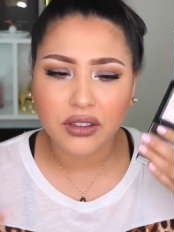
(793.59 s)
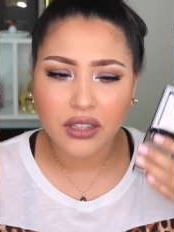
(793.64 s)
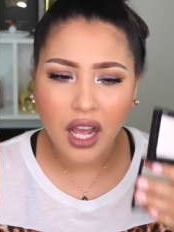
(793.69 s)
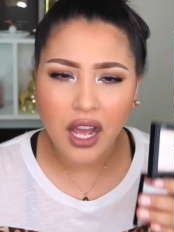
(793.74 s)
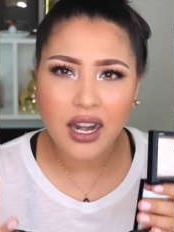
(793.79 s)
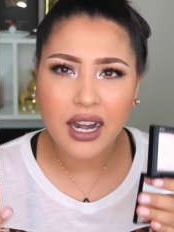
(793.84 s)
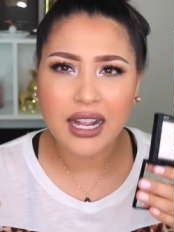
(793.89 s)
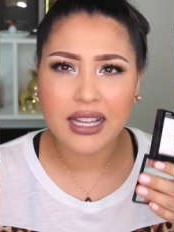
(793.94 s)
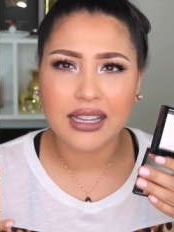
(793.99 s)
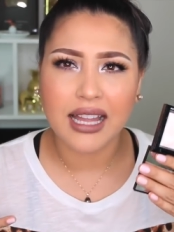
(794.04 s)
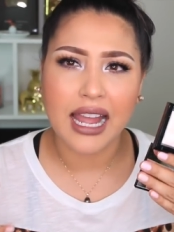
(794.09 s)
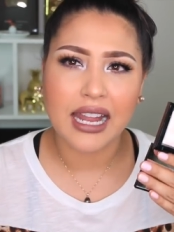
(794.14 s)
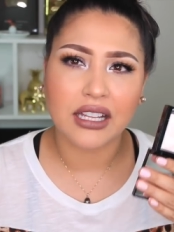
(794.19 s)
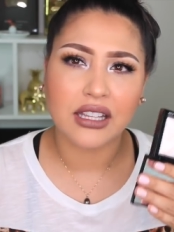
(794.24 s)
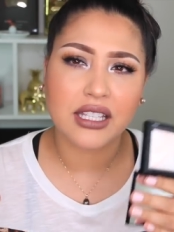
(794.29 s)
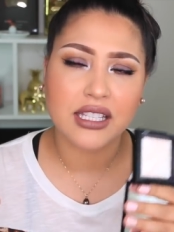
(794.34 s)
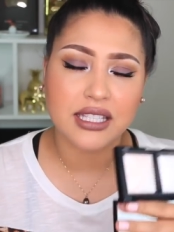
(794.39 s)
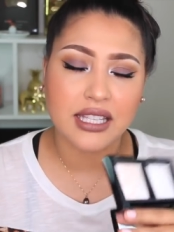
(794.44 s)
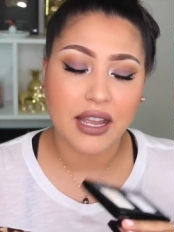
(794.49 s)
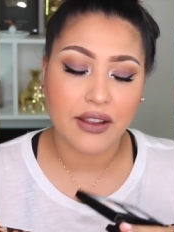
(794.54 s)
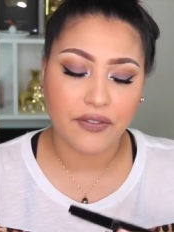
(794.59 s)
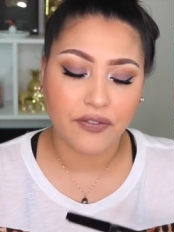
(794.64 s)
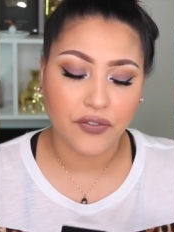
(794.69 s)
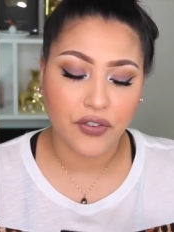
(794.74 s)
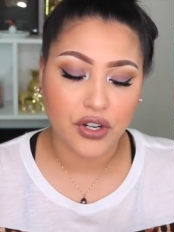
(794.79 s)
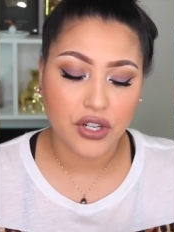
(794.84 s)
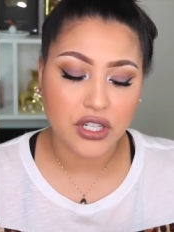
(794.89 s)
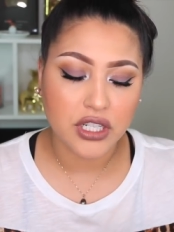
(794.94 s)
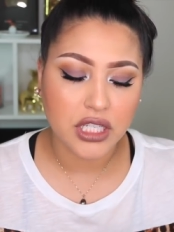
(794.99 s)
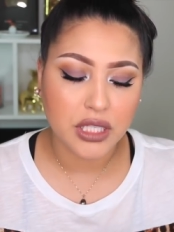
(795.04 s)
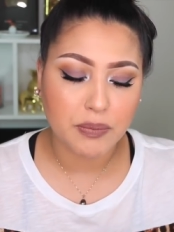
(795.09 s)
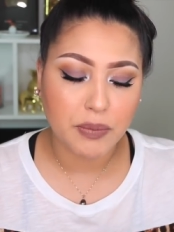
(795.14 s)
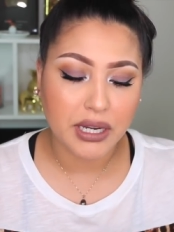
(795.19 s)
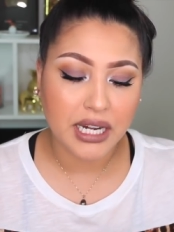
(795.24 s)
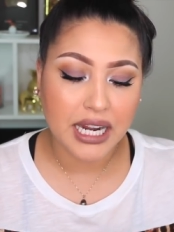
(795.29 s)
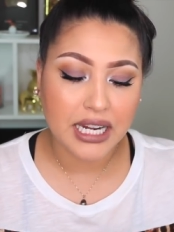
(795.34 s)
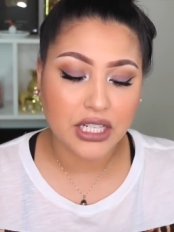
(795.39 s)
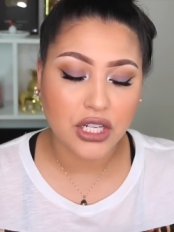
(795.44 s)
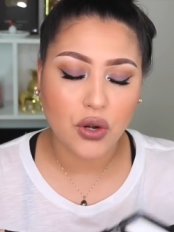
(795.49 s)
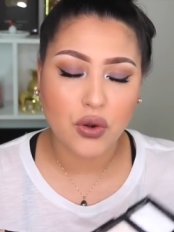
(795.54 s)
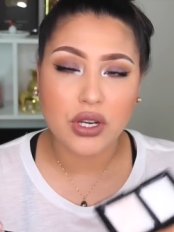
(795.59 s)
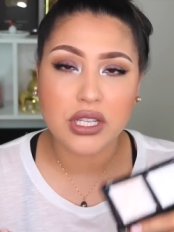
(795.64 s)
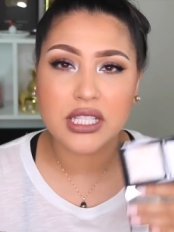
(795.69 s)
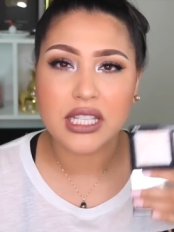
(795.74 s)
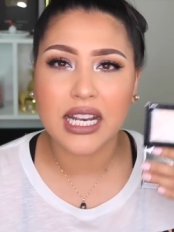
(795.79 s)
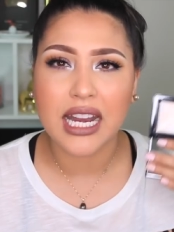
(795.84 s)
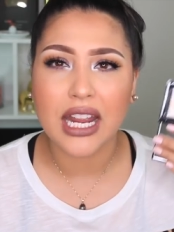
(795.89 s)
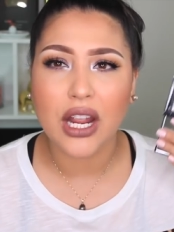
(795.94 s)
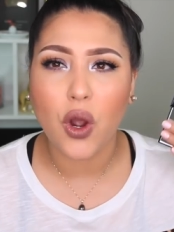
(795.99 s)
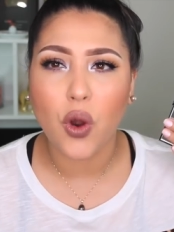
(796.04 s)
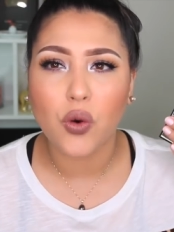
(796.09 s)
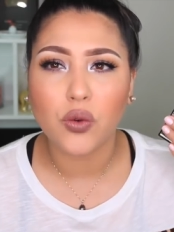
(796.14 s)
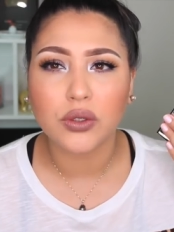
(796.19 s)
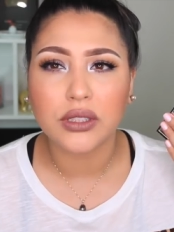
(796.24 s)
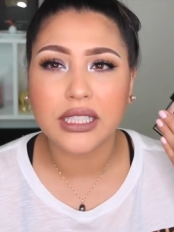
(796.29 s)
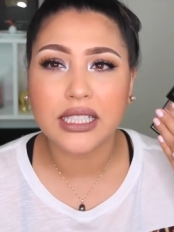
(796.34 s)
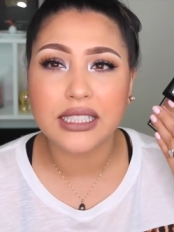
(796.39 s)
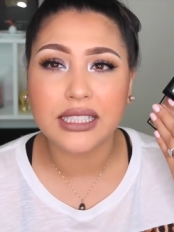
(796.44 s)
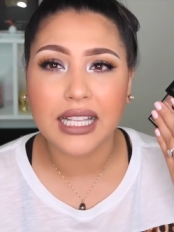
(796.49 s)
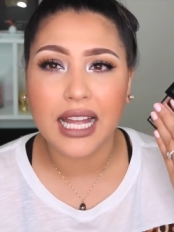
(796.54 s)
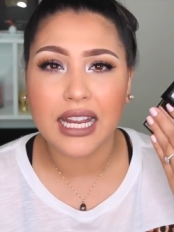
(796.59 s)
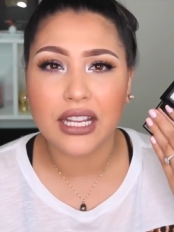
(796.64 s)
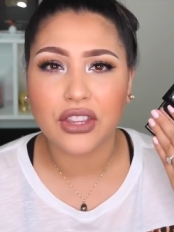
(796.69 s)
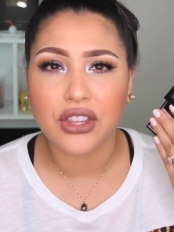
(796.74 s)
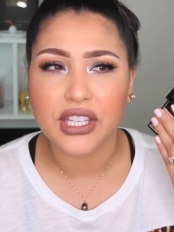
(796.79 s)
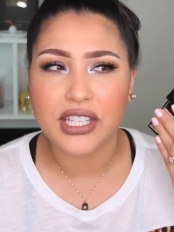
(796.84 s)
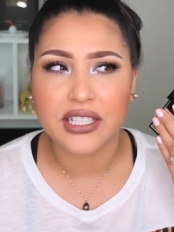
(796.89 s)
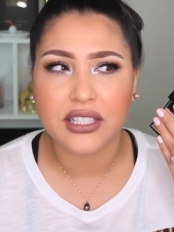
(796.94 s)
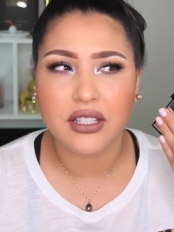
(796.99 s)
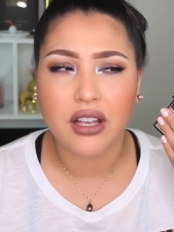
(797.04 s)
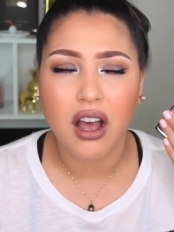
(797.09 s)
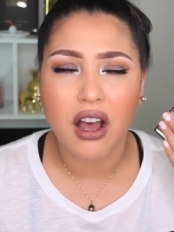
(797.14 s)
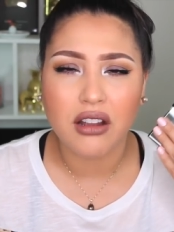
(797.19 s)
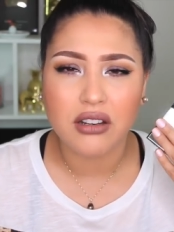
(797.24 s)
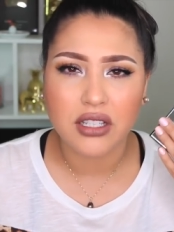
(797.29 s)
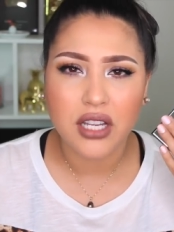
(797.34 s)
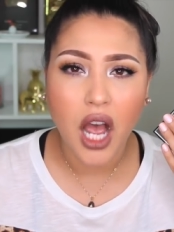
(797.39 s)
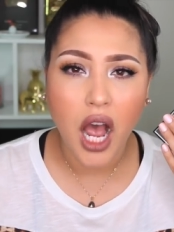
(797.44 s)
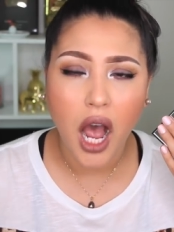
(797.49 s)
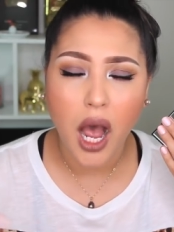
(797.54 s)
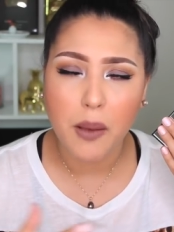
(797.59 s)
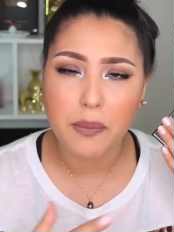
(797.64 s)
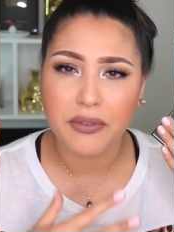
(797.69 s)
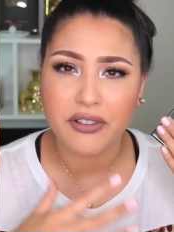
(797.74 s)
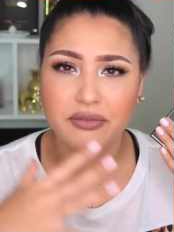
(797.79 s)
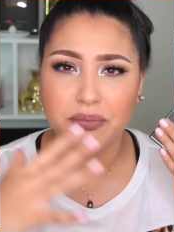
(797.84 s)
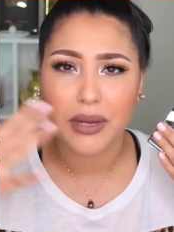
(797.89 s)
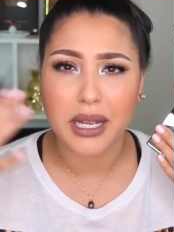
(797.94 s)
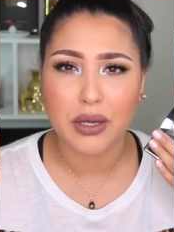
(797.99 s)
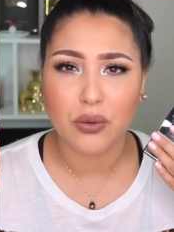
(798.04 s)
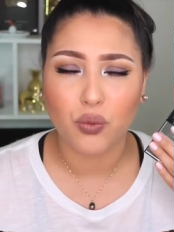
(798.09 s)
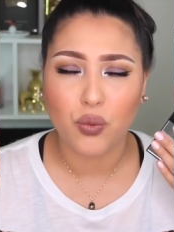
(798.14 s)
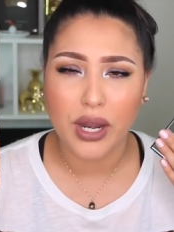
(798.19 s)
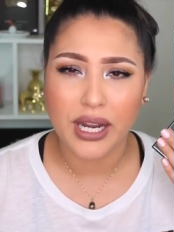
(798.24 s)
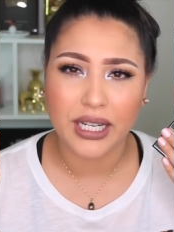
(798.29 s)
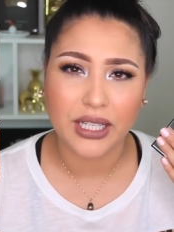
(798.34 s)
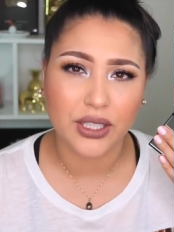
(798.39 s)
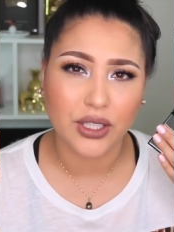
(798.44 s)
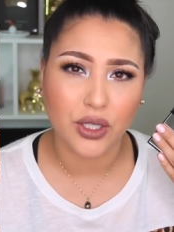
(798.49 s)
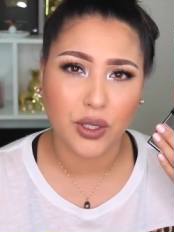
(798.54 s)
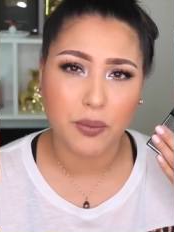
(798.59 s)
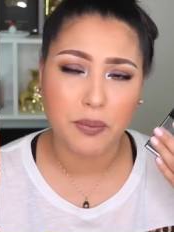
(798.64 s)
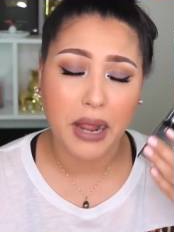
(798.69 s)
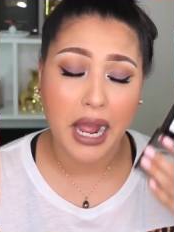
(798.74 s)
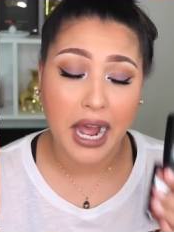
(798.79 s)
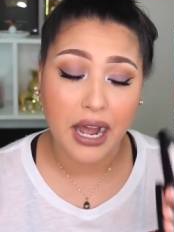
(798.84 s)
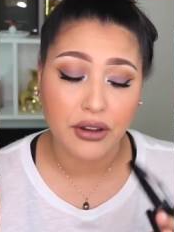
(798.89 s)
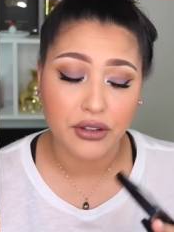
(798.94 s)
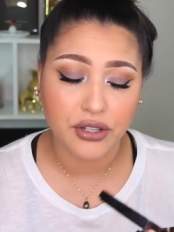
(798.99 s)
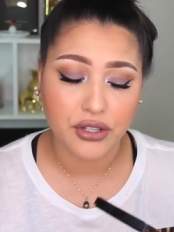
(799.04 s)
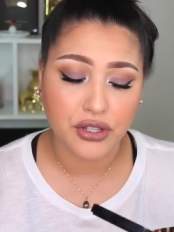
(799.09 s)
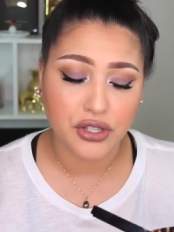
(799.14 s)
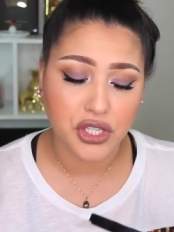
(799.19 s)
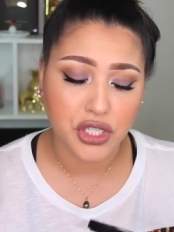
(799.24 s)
thought I liked this at first, but I noticed that I only like this on top of my regular powder.